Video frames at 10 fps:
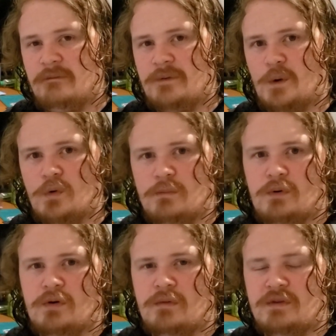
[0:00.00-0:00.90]
The whole
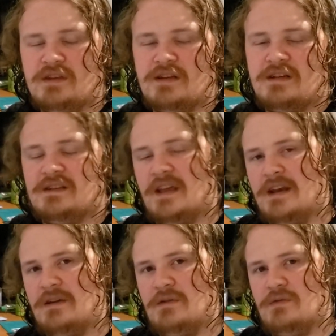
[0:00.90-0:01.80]
point with it is
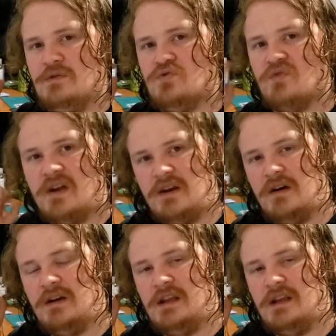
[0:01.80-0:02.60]
that you stride on